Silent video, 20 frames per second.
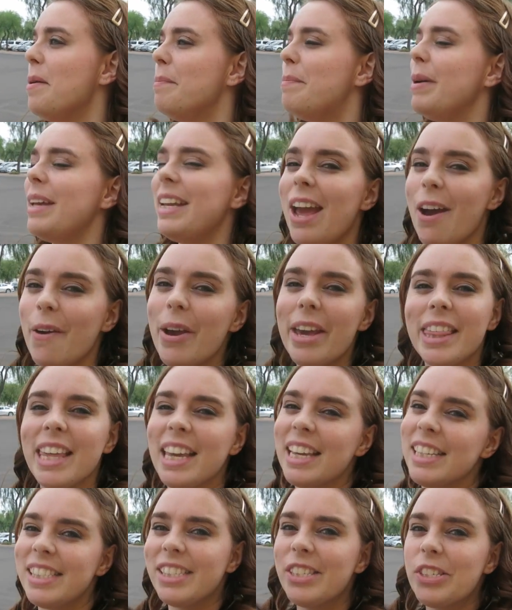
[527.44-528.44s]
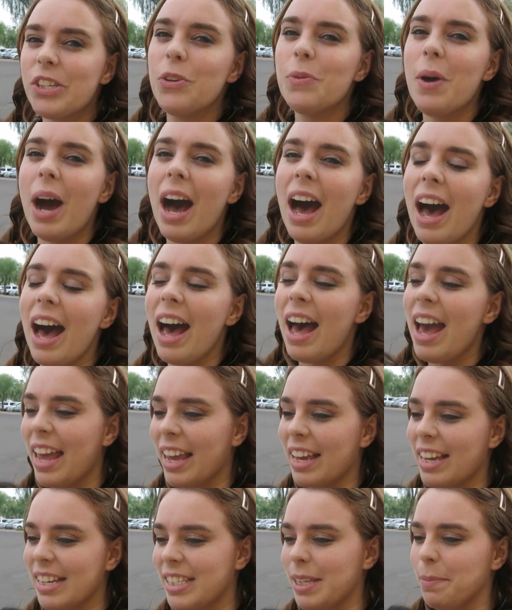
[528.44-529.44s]
But now I think it's too high
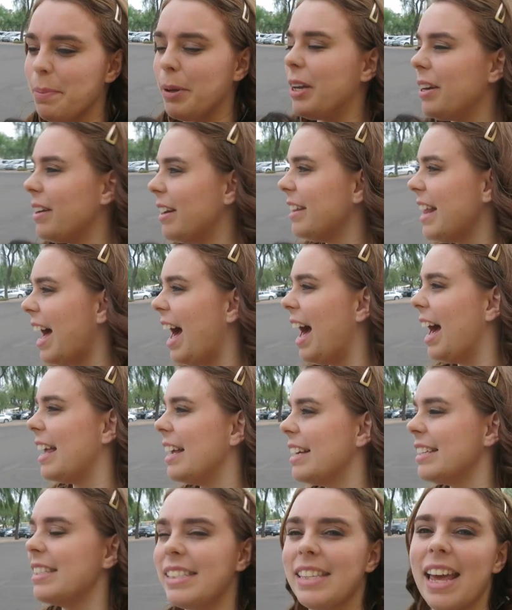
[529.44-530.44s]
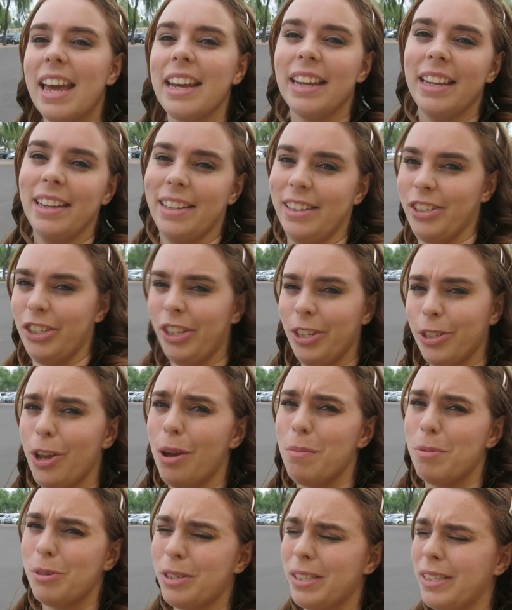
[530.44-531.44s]
because he put it on the highest setting, and she's
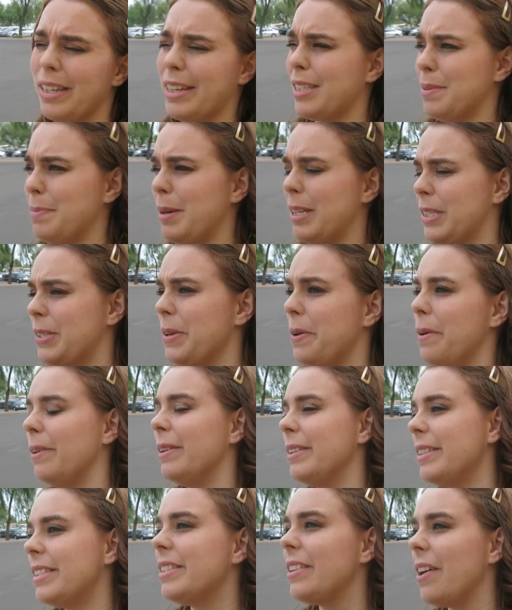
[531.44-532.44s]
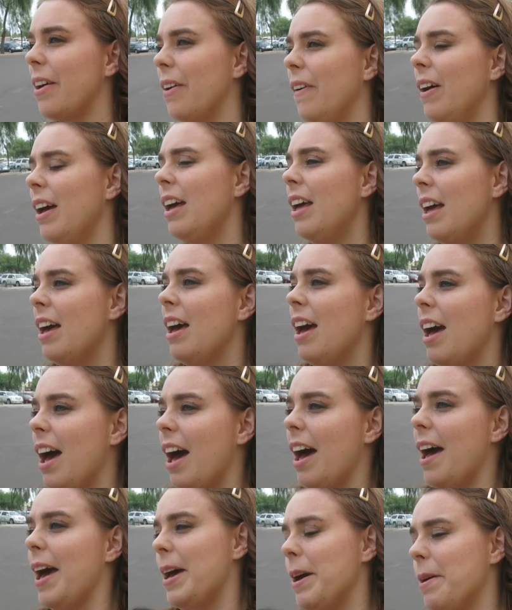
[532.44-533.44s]
almost six months old. So,
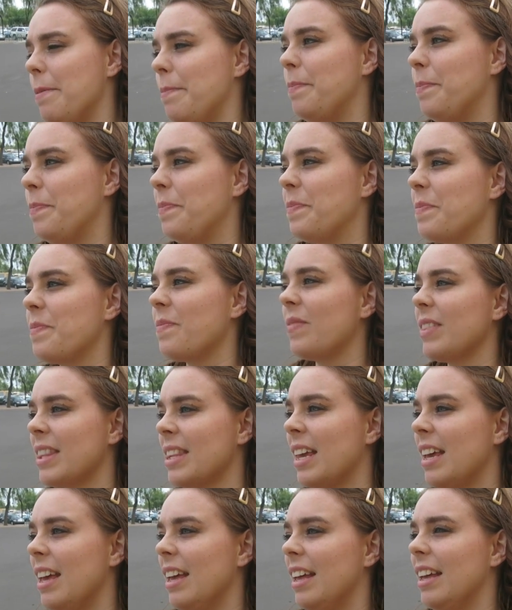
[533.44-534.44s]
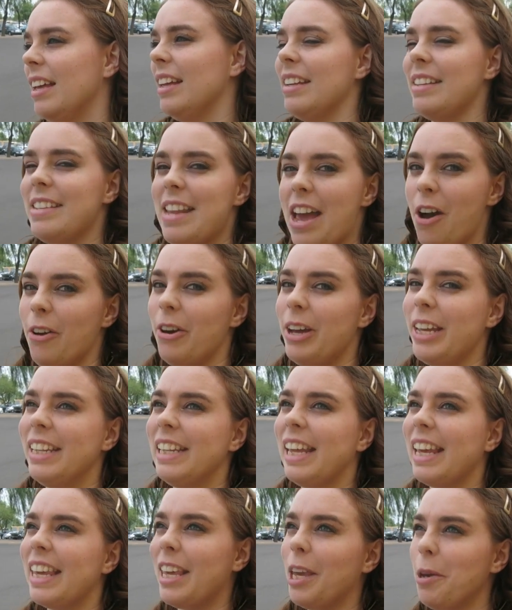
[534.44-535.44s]
um... No,
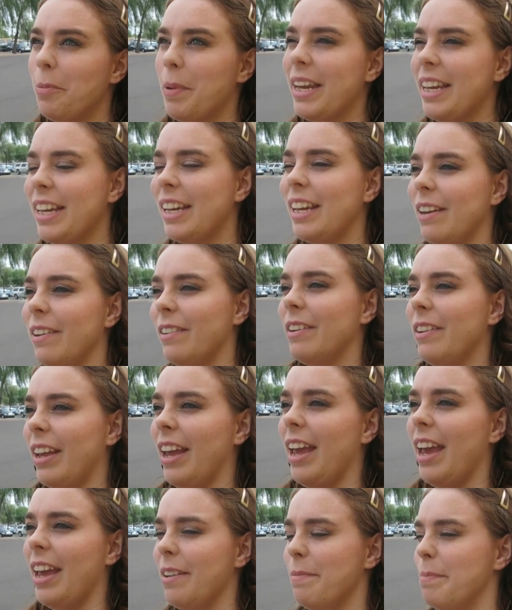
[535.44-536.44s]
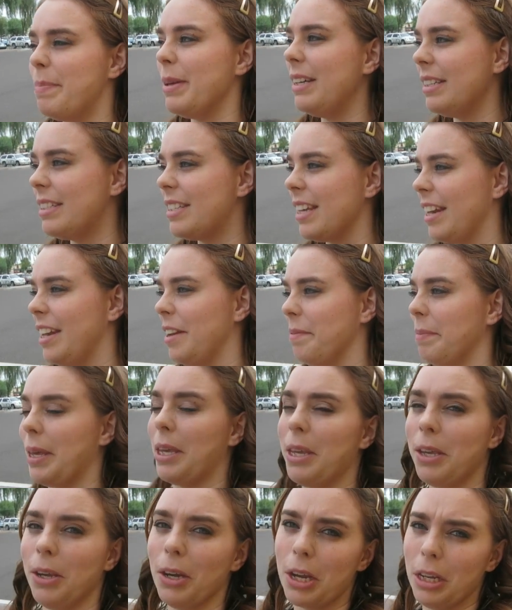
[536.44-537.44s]
like he went in and, and built it, and I'm
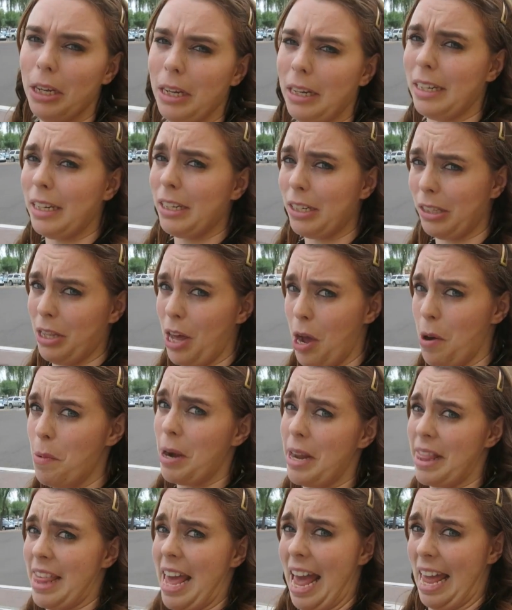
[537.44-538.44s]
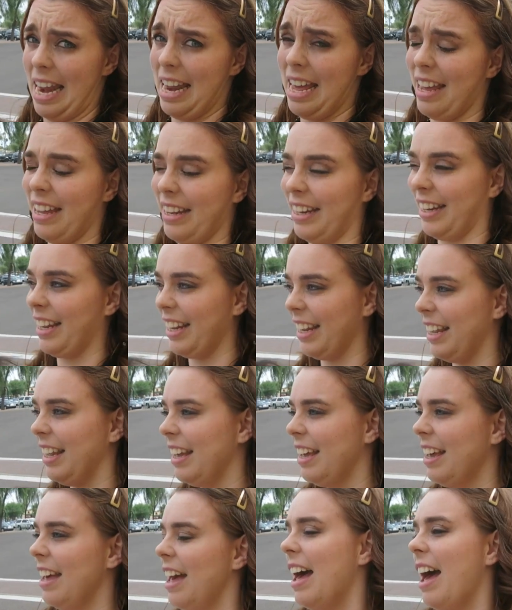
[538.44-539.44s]
like, you're gonna need to lower that, honey.
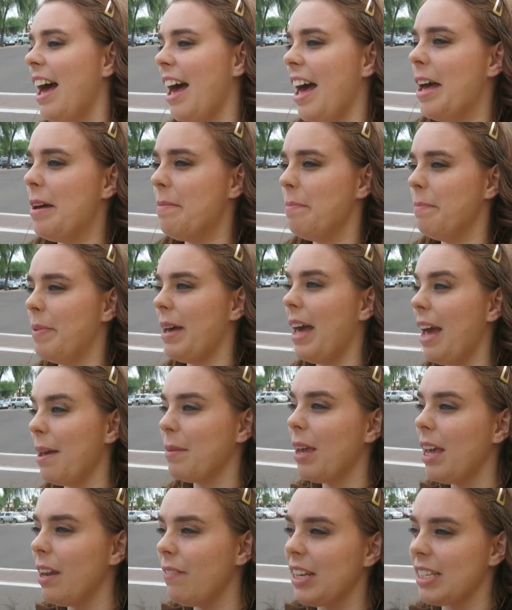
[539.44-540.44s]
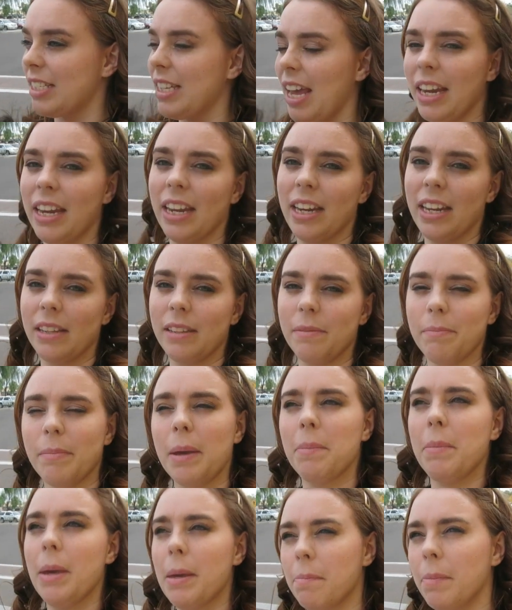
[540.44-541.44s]
Um, but I'm kind of excited. It
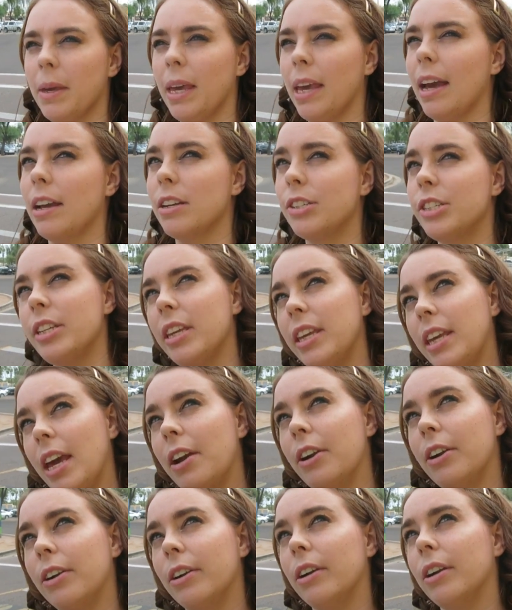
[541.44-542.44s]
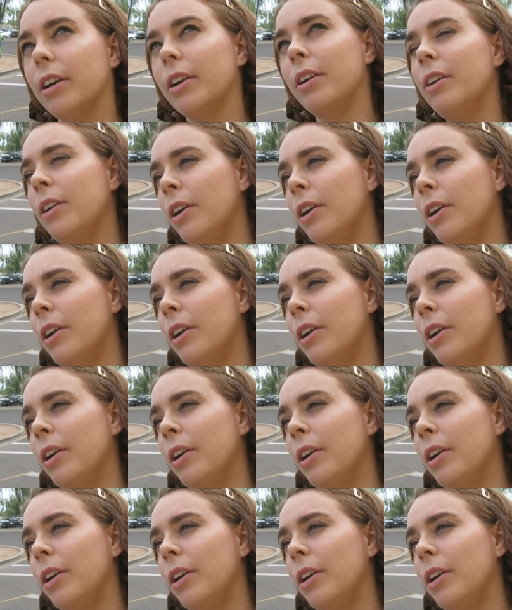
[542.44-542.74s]
might make me actually get her